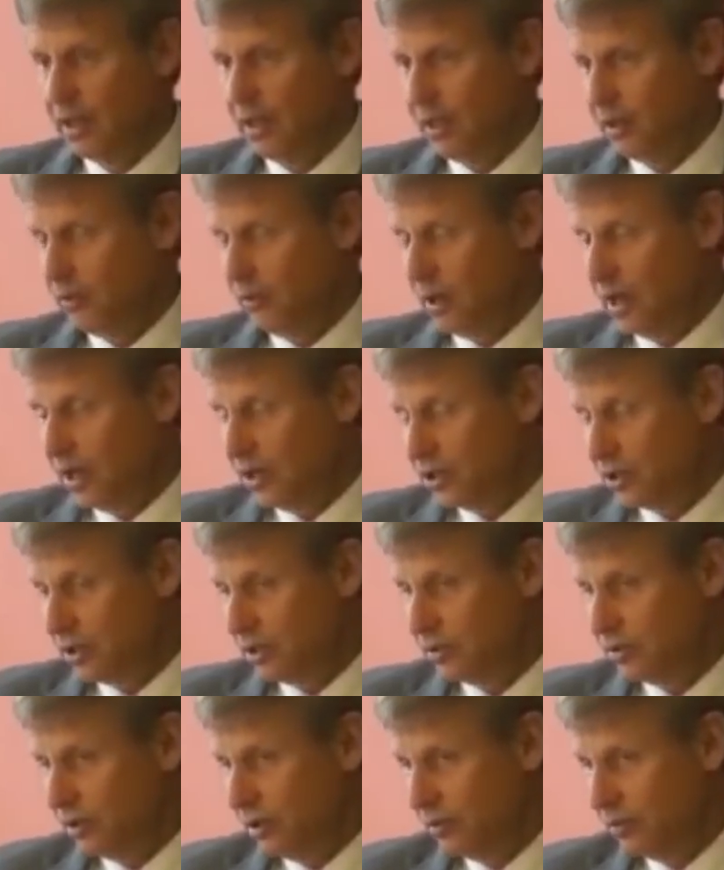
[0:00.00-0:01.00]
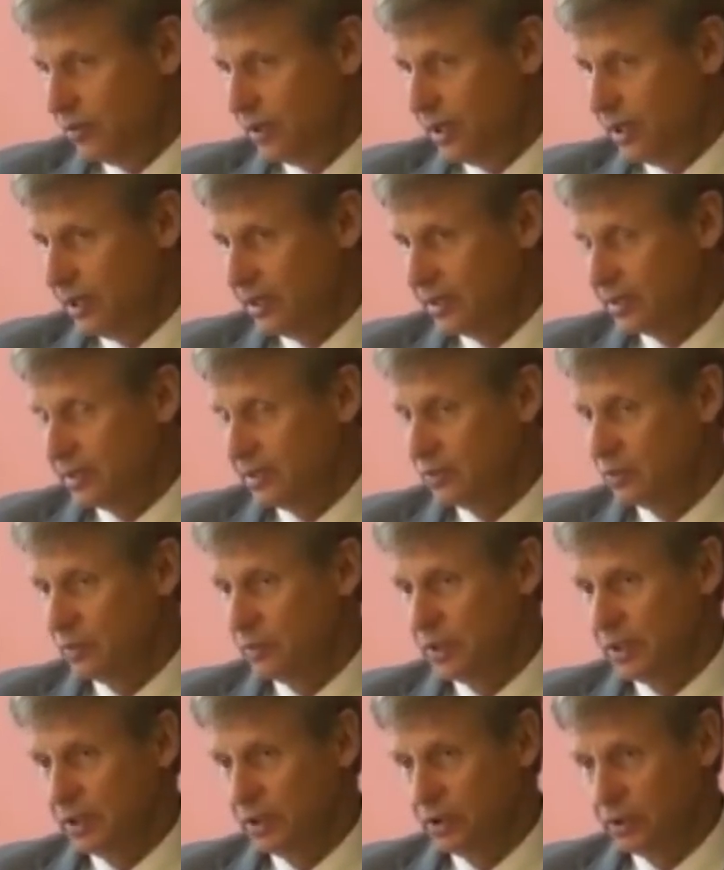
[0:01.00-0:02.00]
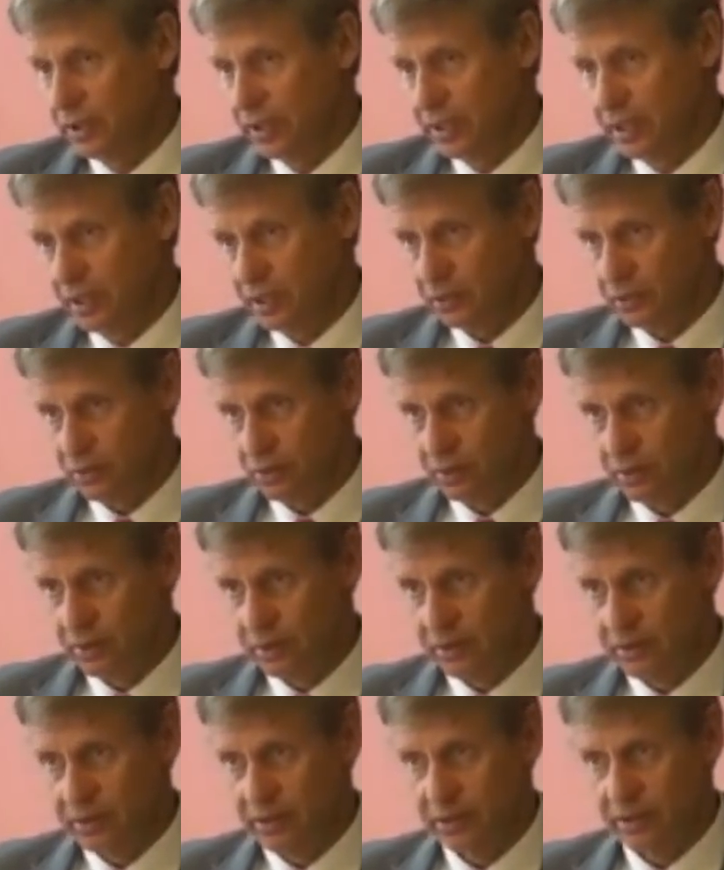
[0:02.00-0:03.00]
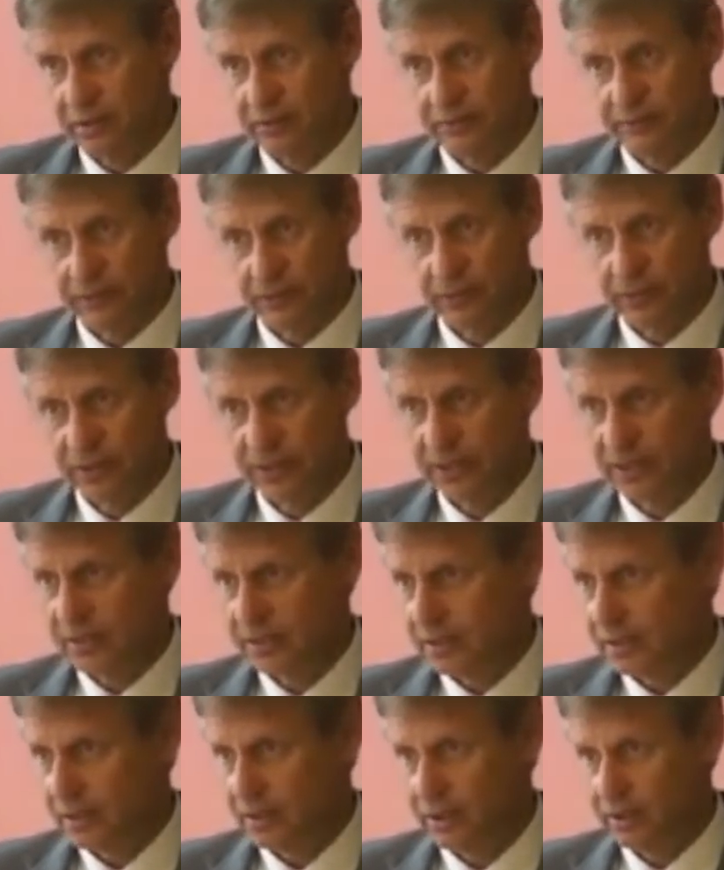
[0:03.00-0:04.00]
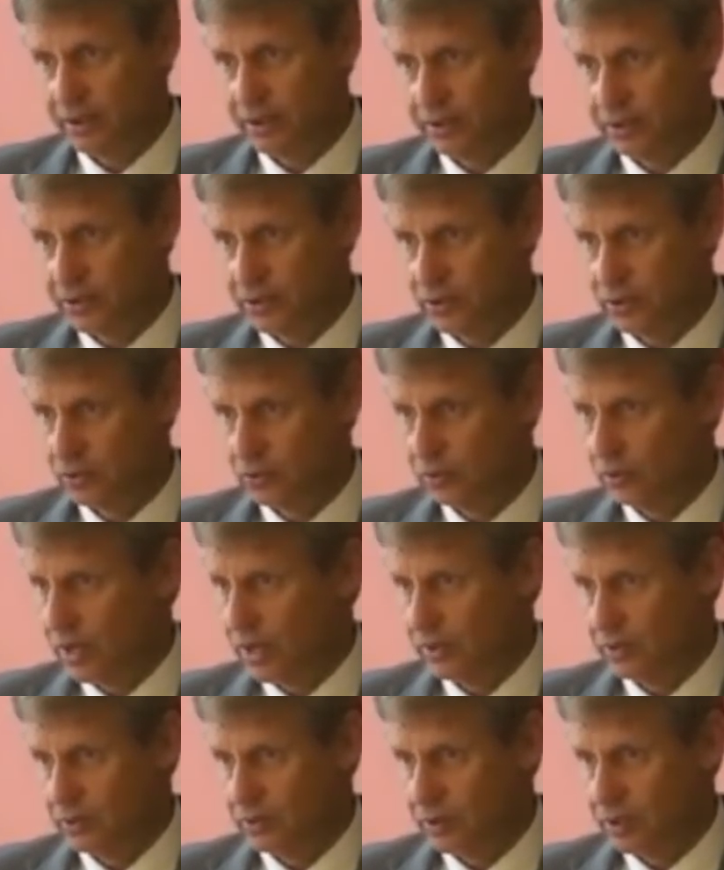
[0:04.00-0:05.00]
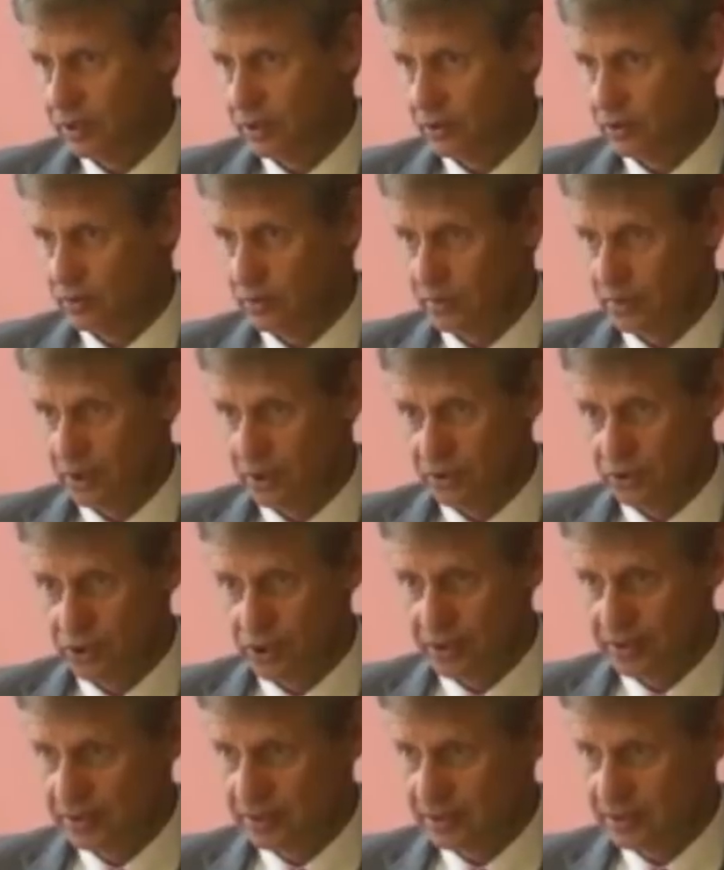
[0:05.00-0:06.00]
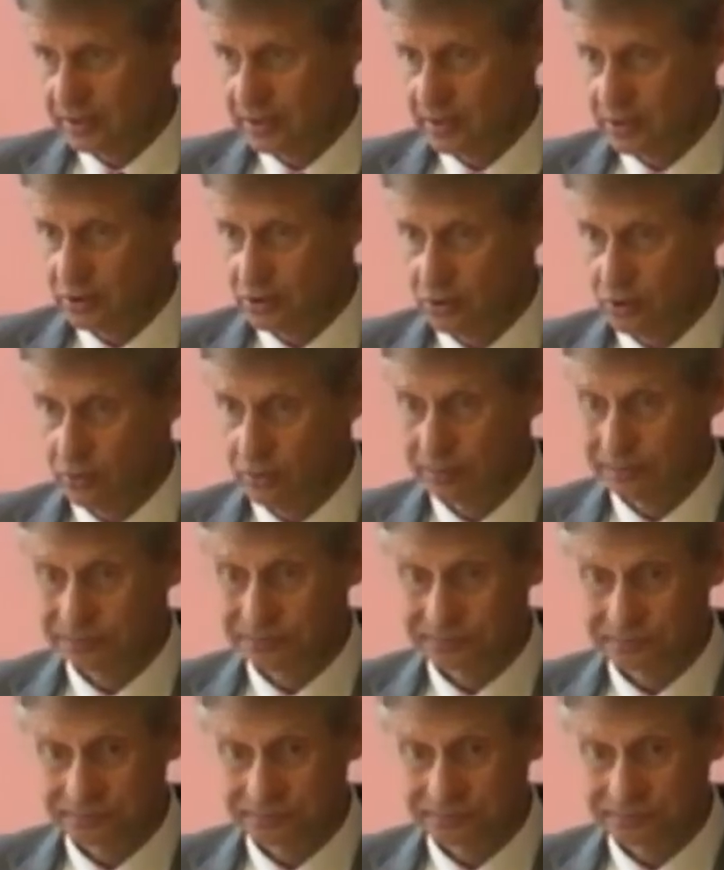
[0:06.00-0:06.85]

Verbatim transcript: And rational drug policy would be looking at drugs first as a health issue rather than a criminal justice issue.